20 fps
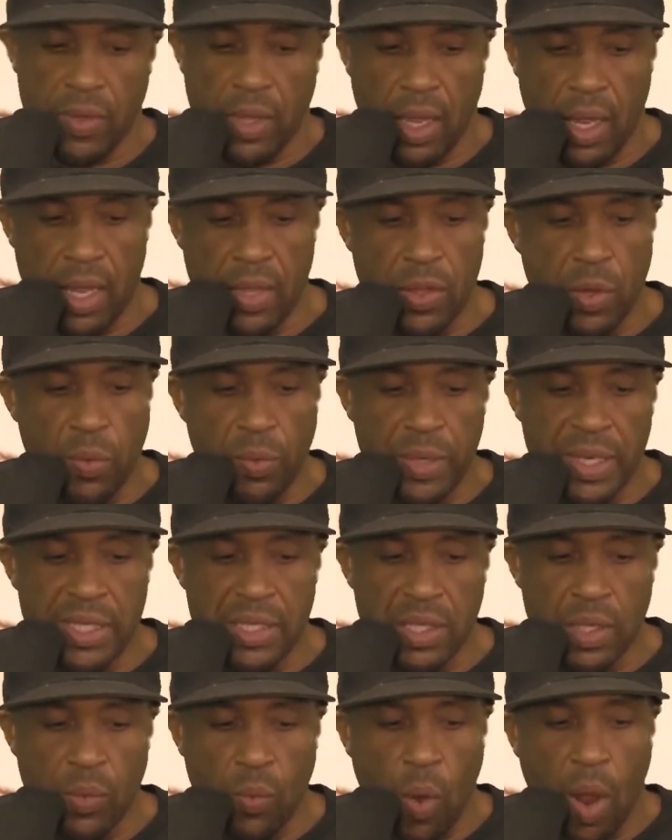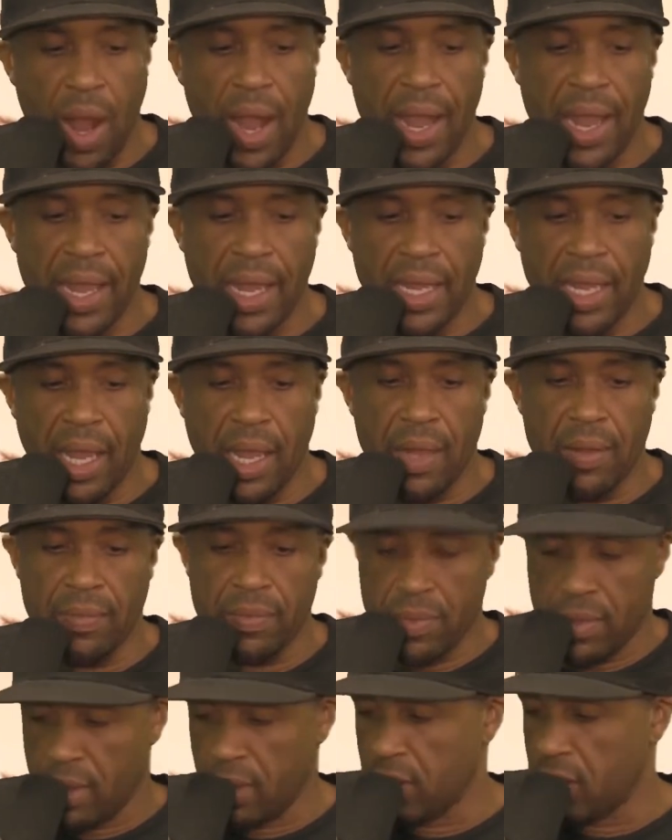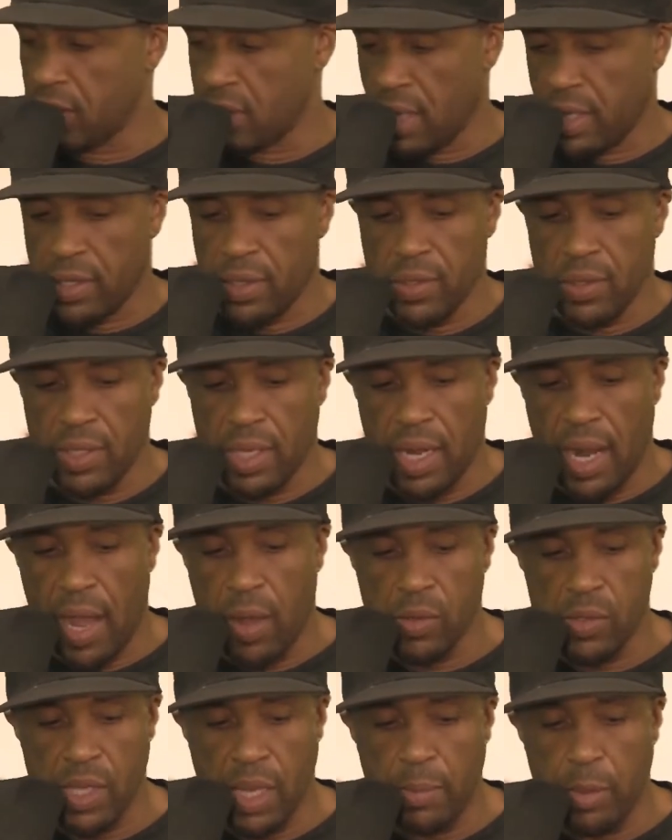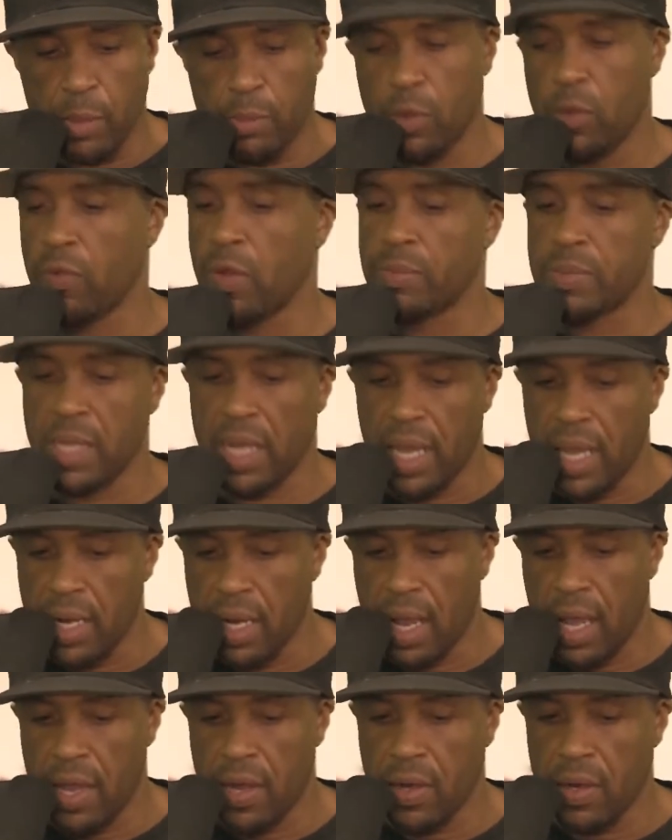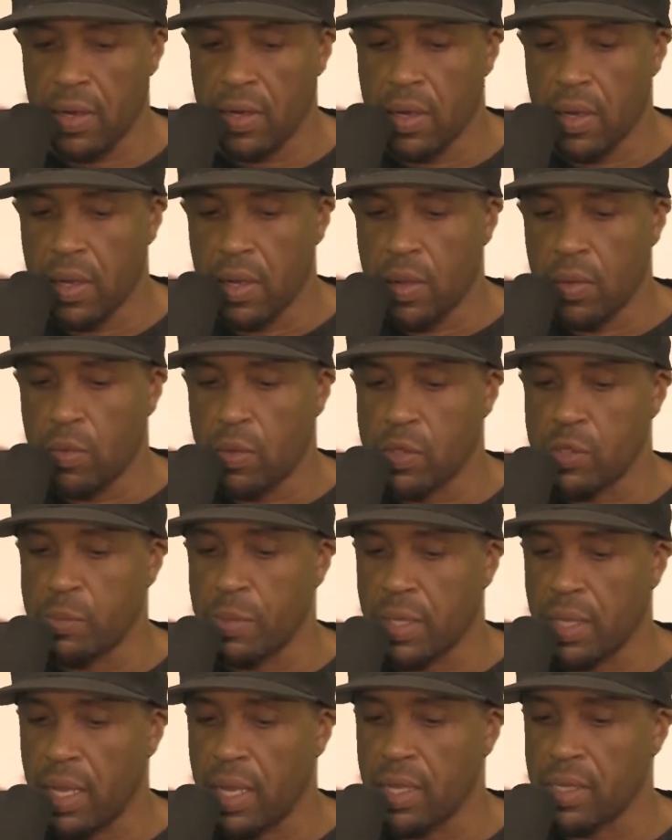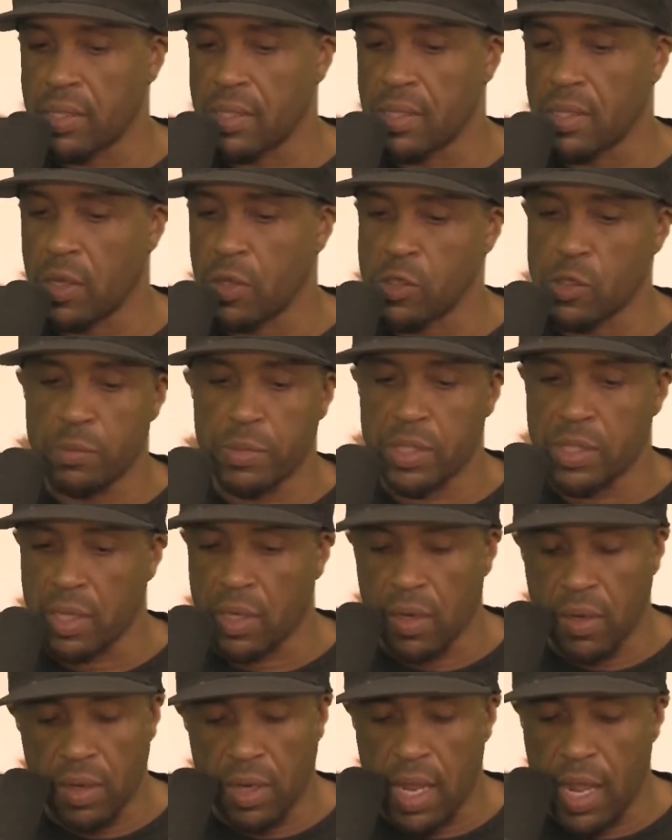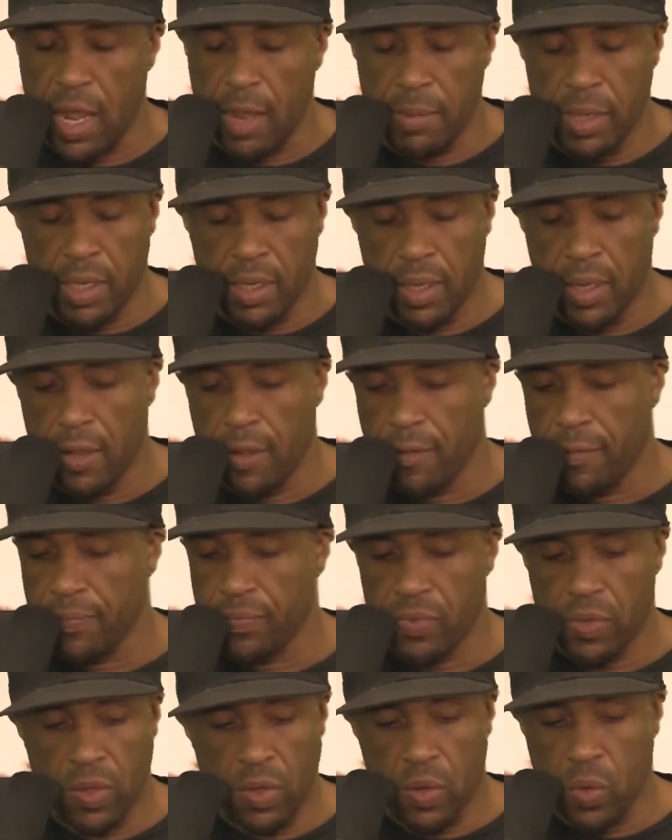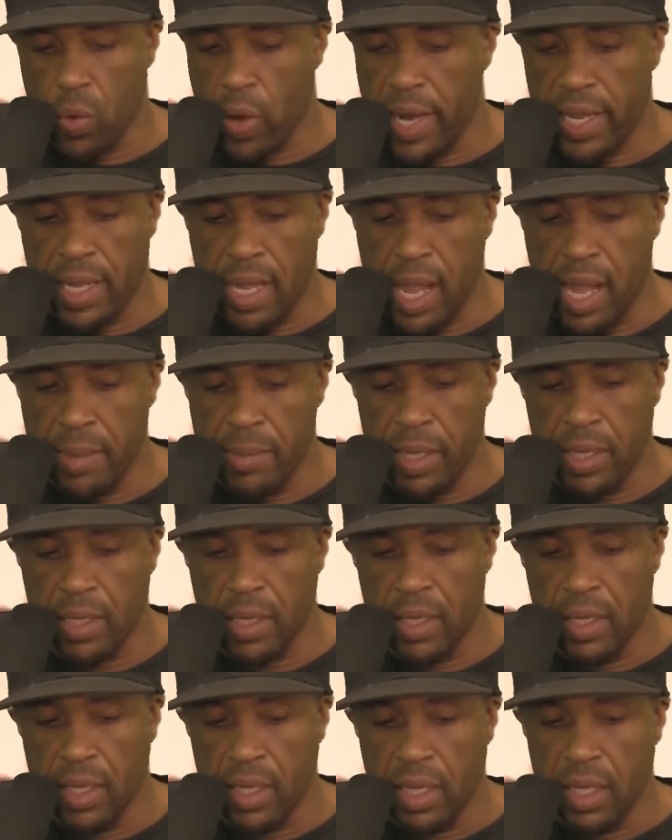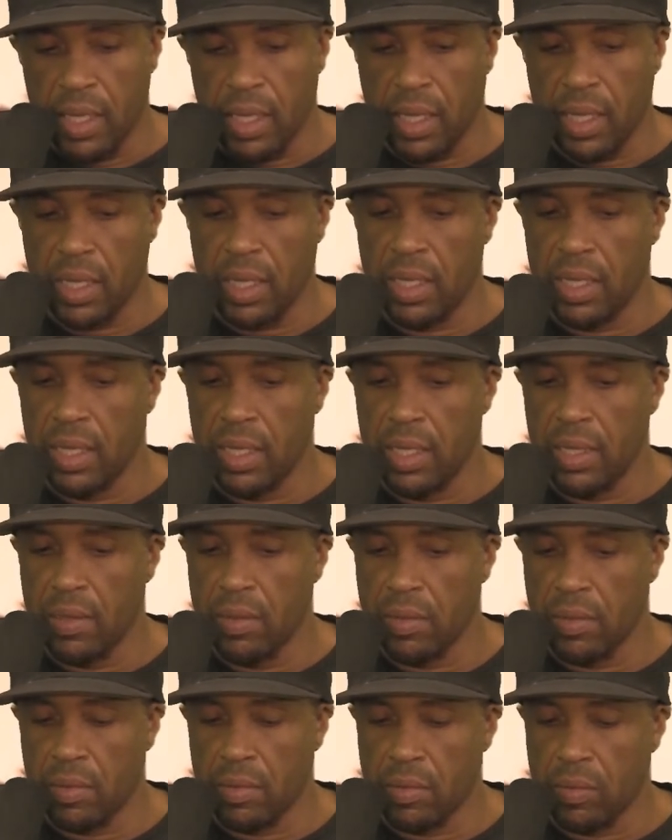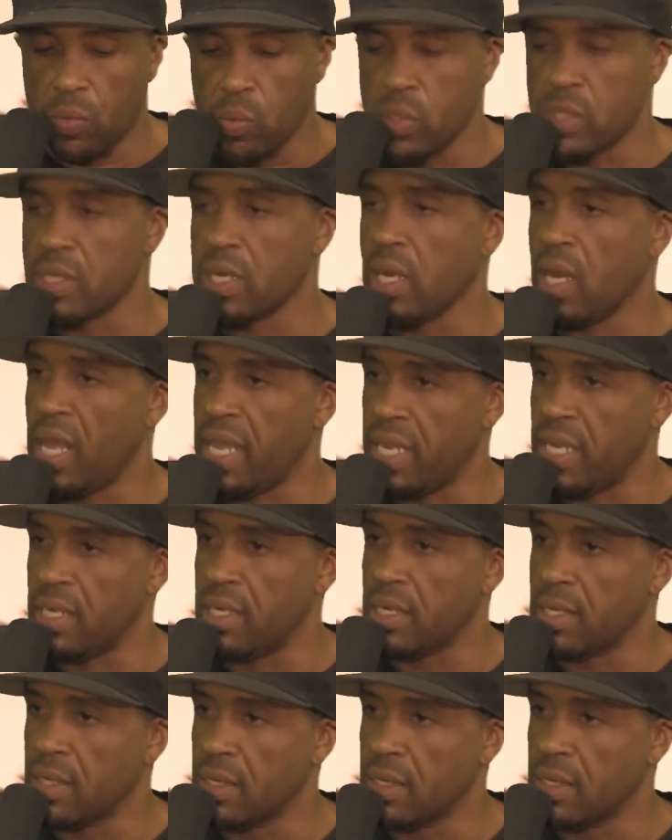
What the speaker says: And the reason why, just like you said, I was able to move up to headliner was because there was a particular comic, great comic. He was late